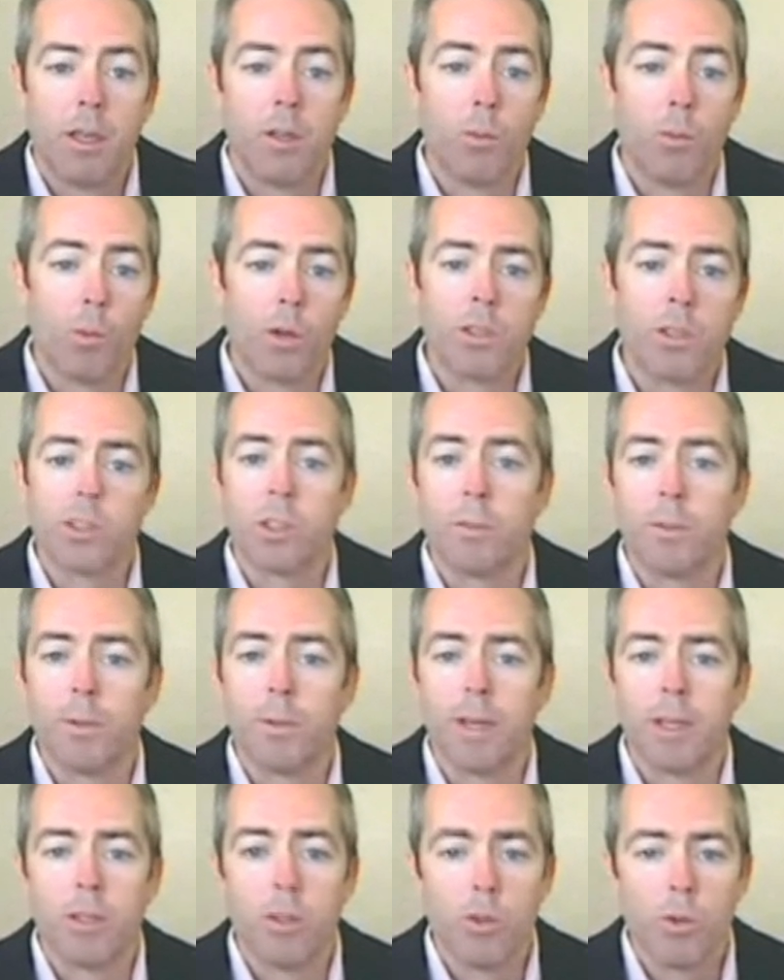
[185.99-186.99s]
And what does
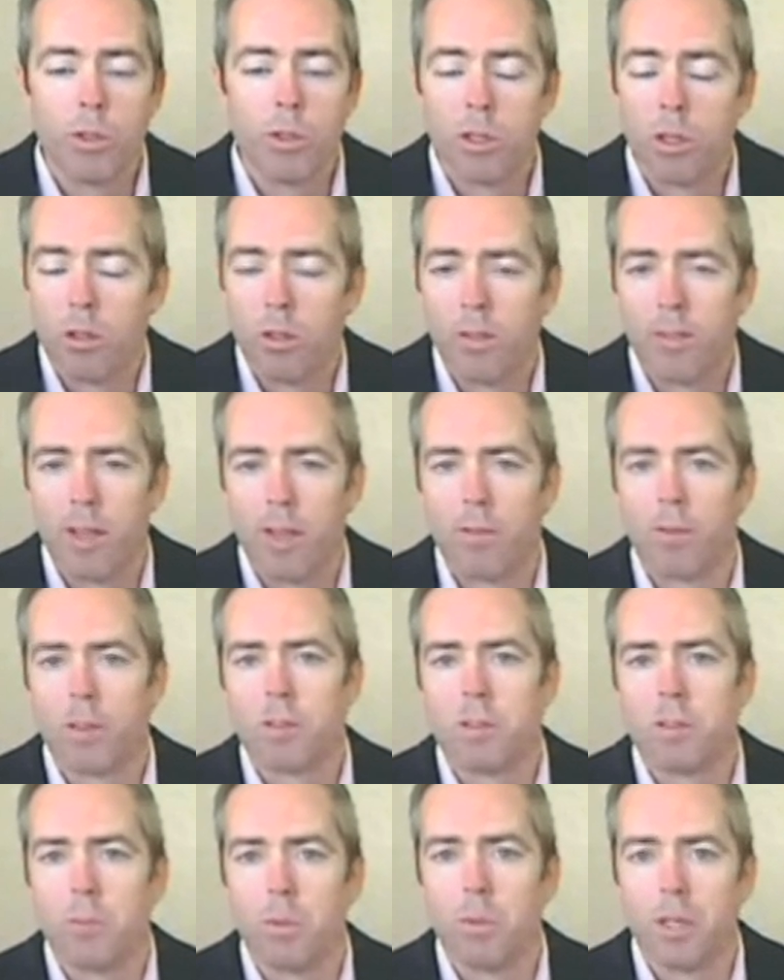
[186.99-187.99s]
Japan do with all of that
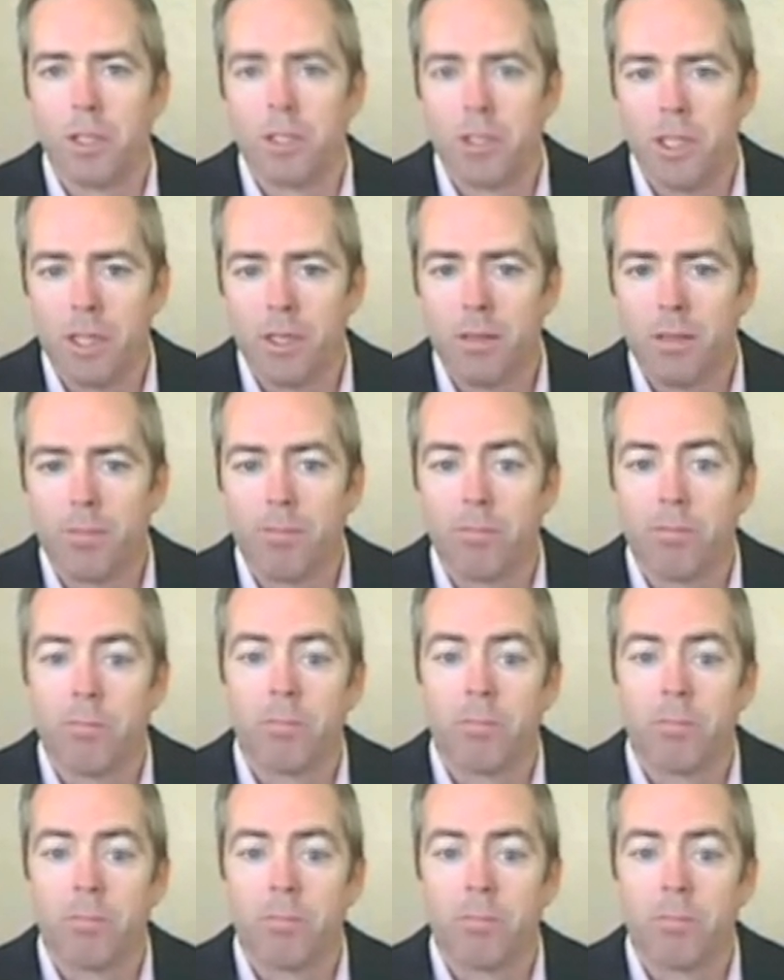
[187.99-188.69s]
freshly printed yen?